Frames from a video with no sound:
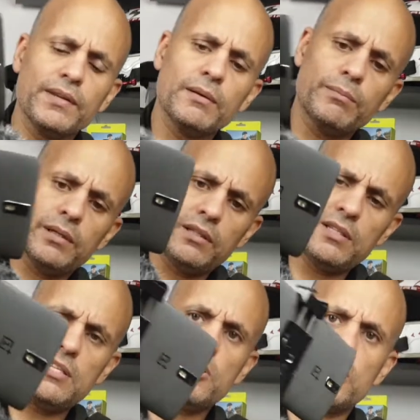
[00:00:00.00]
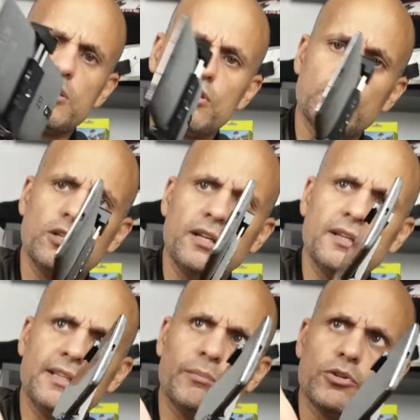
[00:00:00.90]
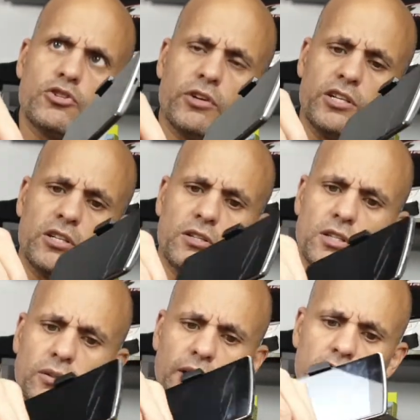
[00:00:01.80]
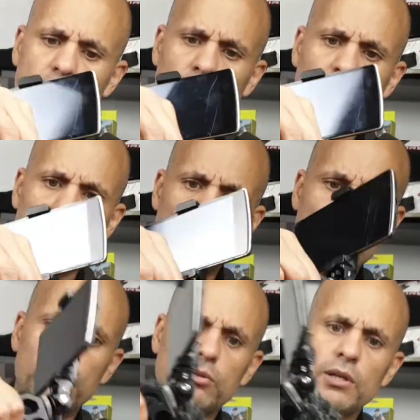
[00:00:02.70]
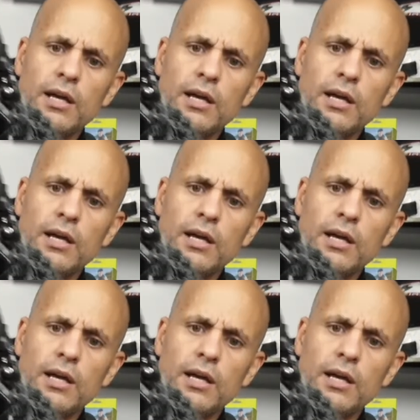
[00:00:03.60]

but this is just a demonstration, so I just wanted to show you